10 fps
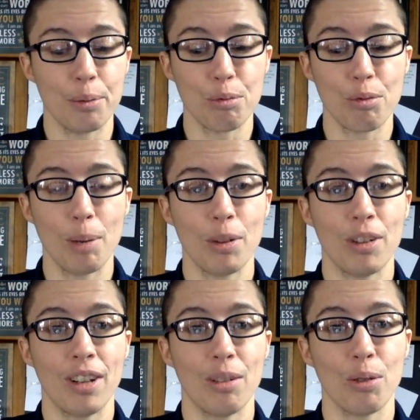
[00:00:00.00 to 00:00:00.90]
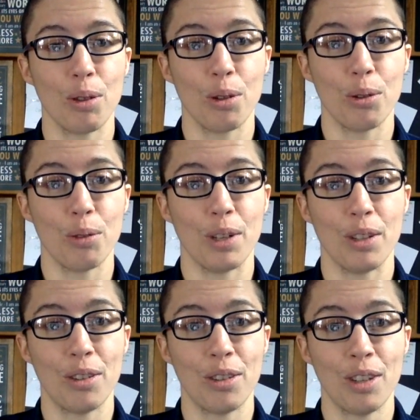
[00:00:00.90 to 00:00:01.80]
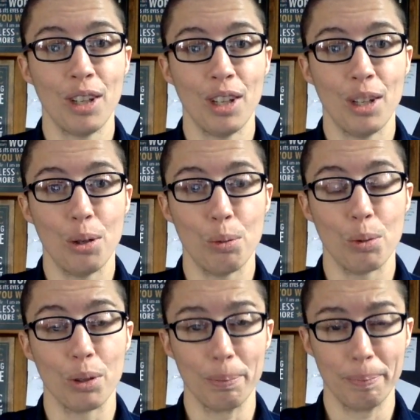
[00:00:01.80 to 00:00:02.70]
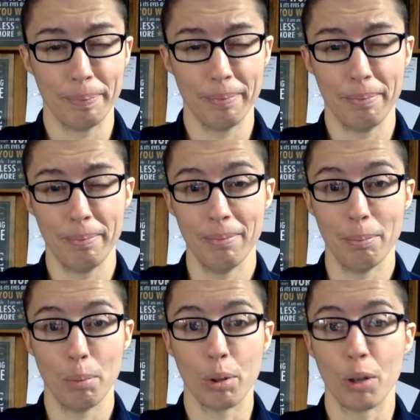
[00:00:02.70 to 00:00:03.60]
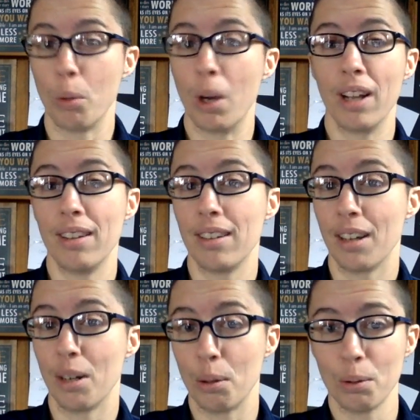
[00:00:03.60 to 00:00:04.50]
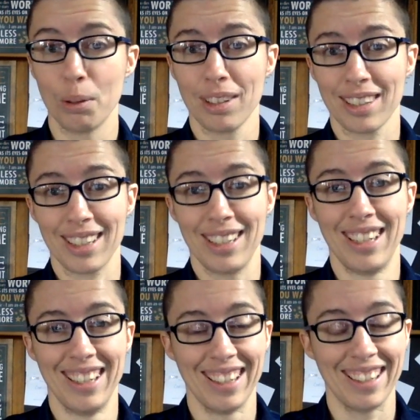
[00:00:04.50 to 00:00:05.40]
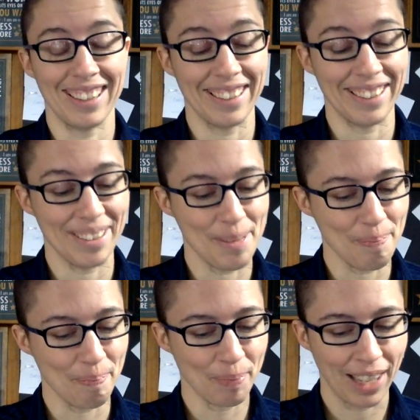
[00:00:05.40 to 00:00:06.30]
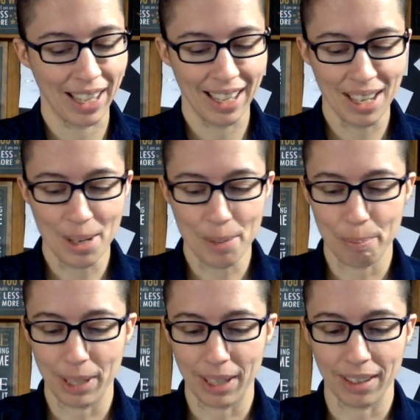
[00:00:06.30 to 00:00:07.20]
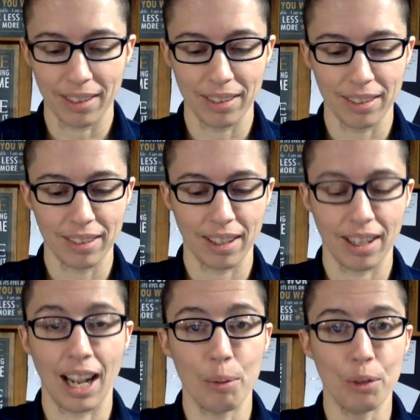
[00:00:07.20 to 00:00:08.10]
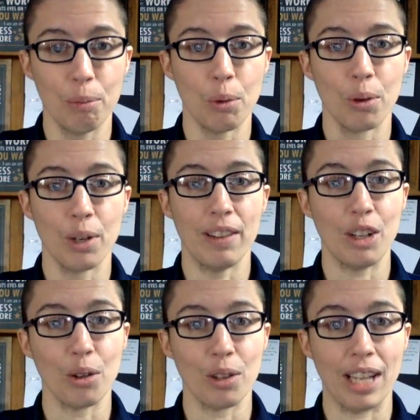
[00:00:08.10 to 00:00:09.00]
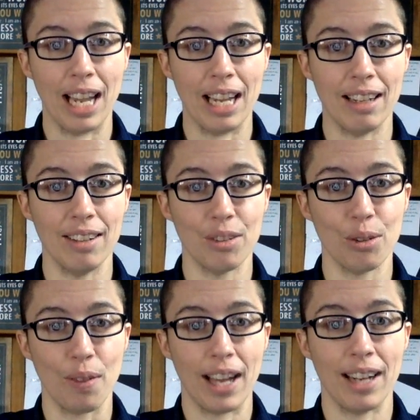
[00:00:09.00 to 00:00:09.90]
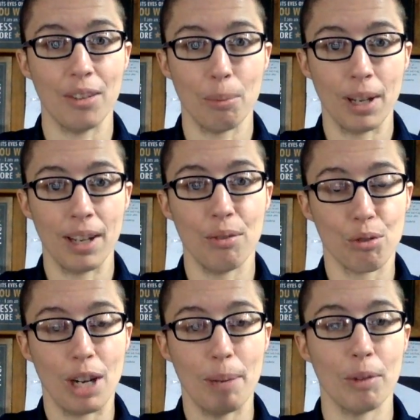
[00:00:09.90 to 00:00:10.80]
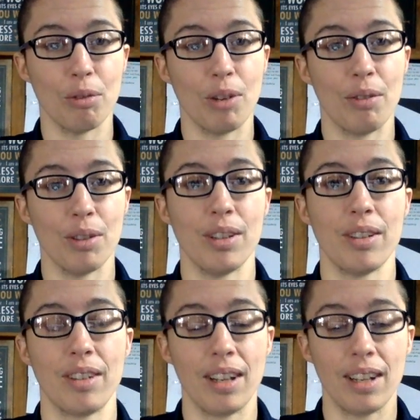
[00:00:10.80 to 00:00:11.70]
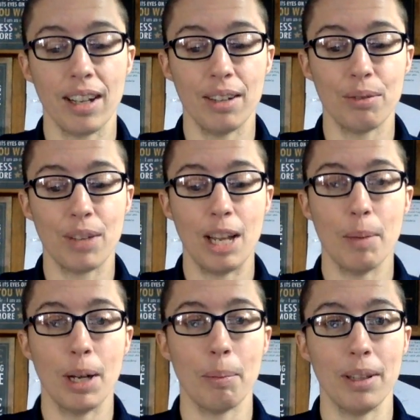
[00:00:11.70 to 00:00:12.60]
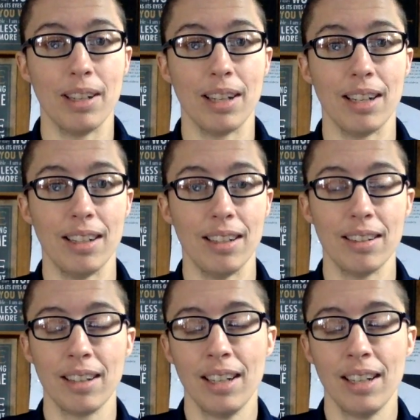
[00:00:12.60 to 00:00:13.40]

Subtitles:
represent for those of us who were born a while ago. um, because, and I was born in the early 80s, so that is my frame of reference. I kind of came up in the 90s.